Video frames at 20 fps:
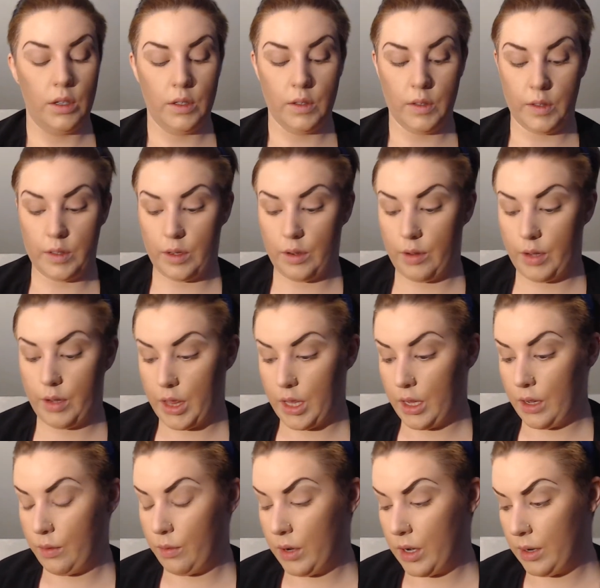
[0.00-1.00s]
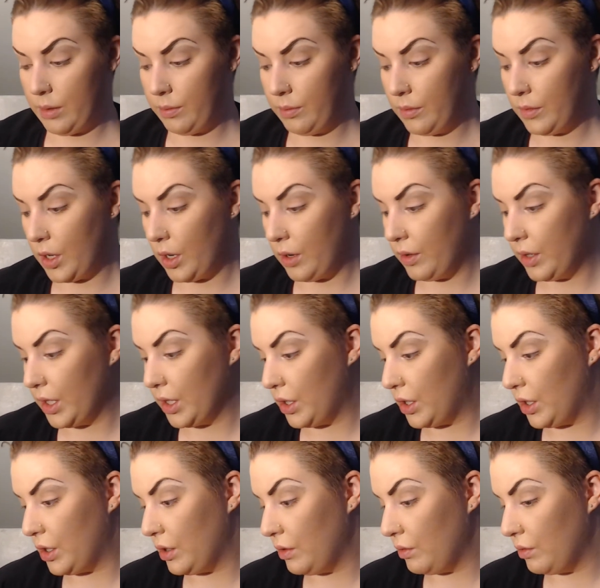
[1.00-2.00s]
So I think what I'm going
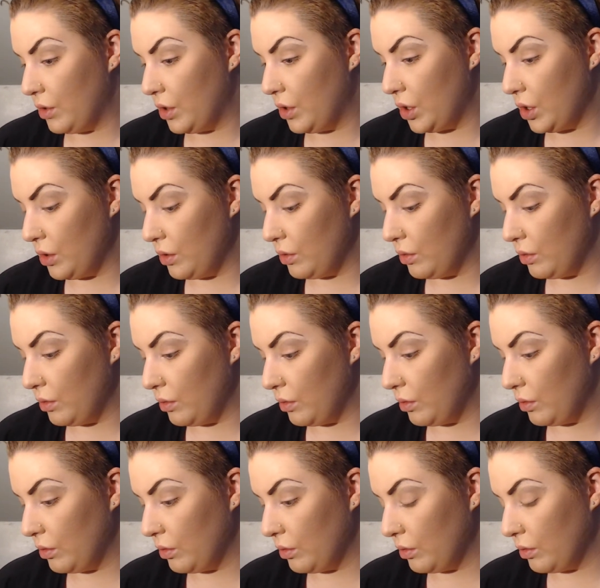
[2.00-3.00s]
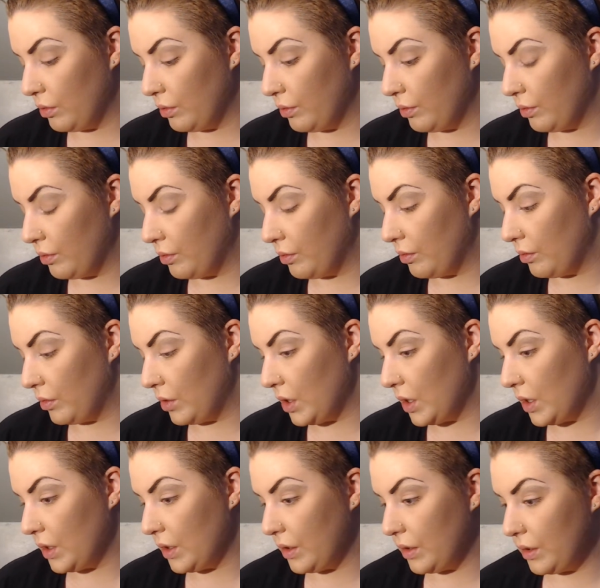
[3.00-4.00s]
to do
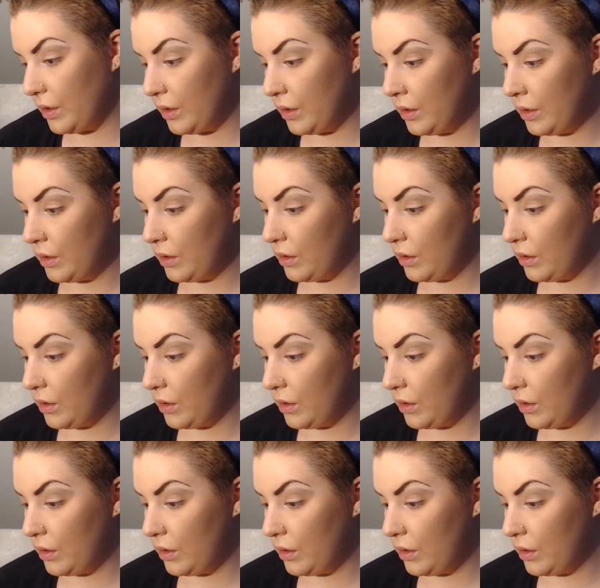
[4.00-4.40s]
is